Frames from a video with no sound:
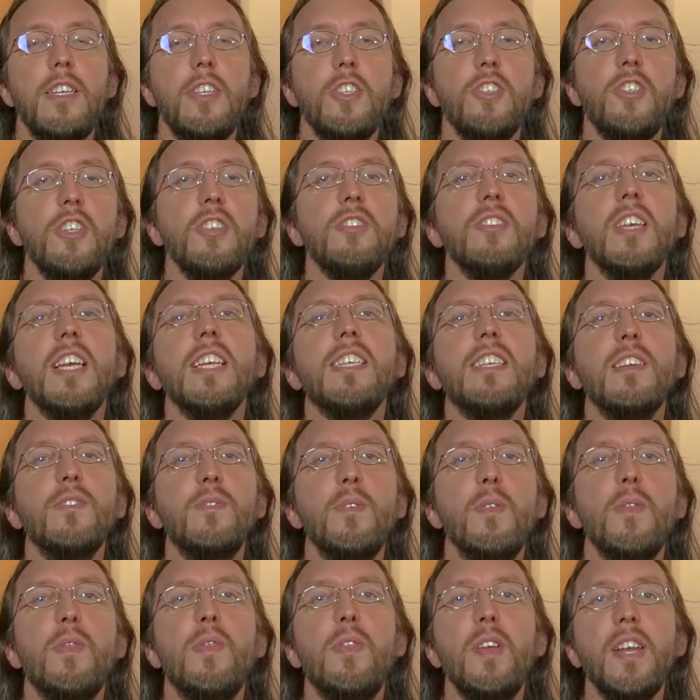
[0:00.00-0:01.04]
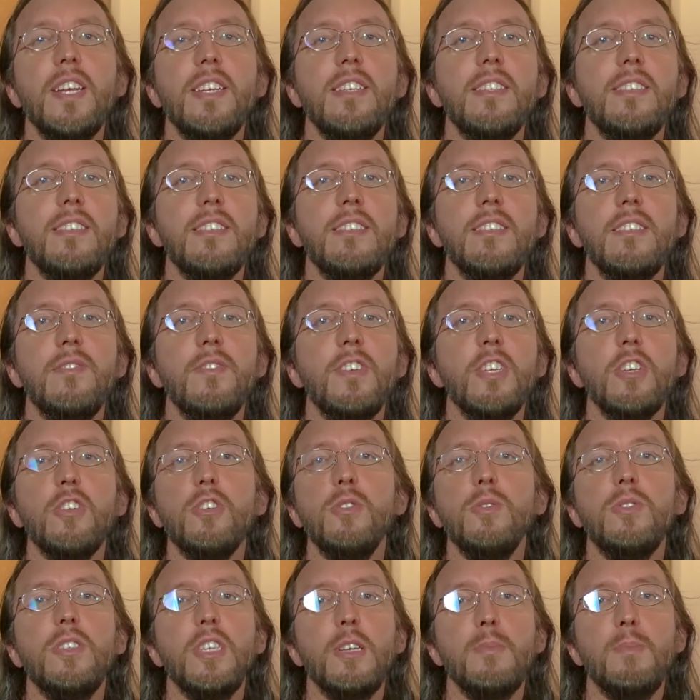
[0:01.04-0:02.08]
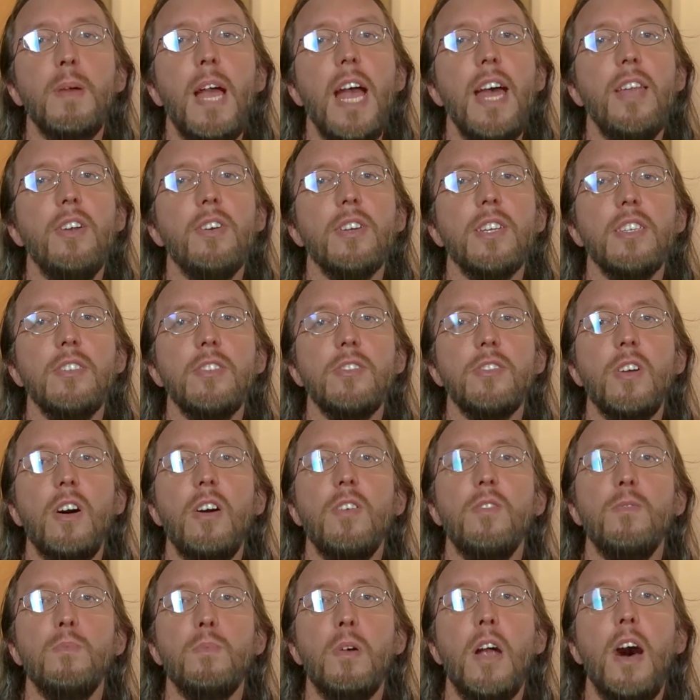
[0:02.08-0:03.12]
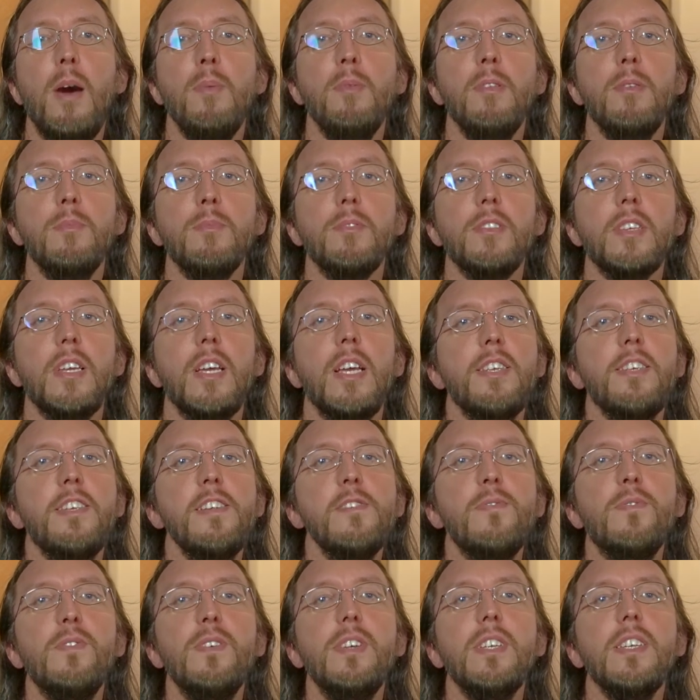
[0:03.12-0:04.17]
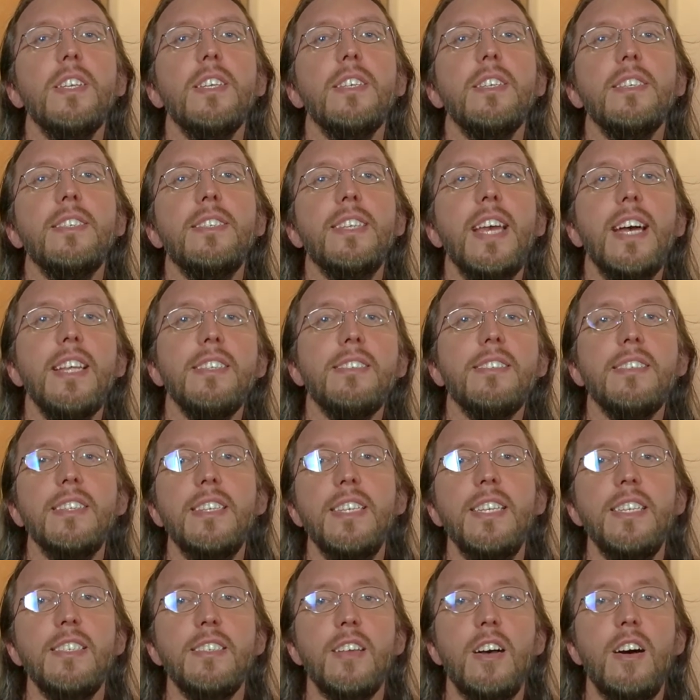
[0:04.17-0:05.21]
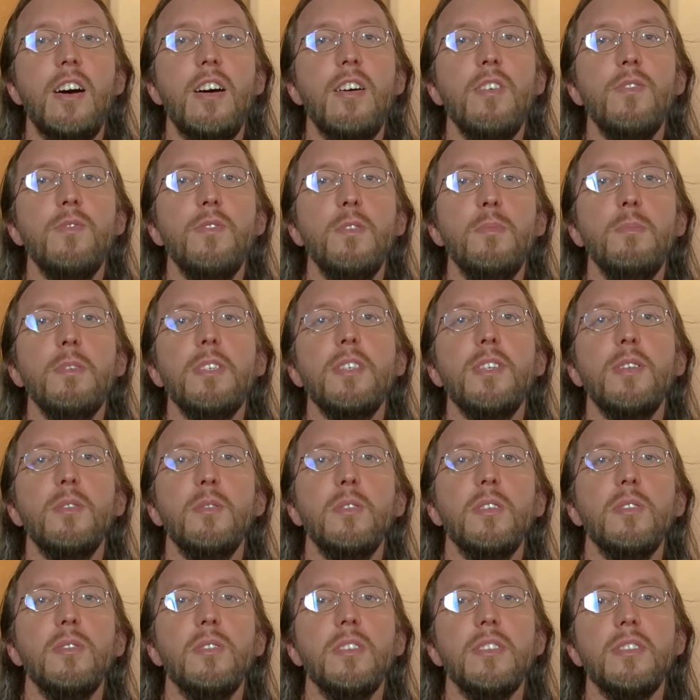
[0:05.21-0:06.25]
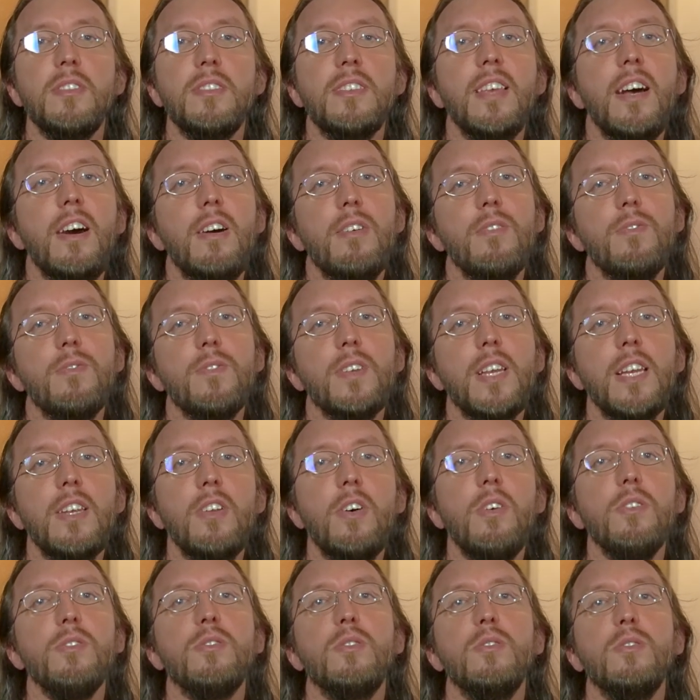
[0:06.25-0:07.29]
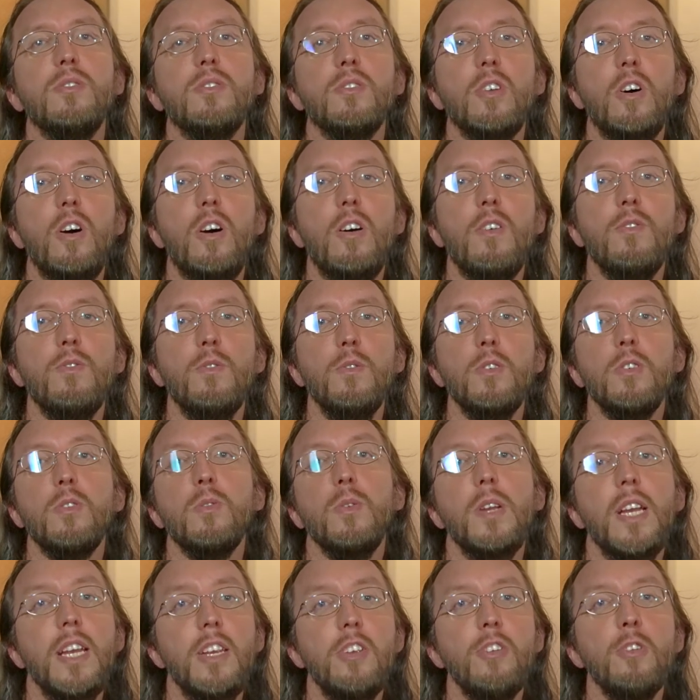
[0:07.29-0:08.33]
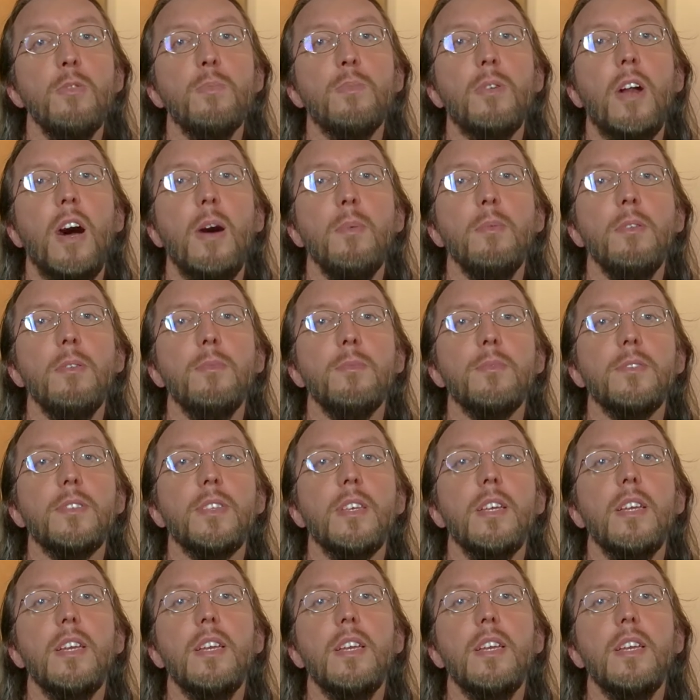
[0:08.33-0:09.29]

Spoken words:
Just like different thicknesses of an acoustic panel can solve problems, different densities of the material itself can also solve or create new problems.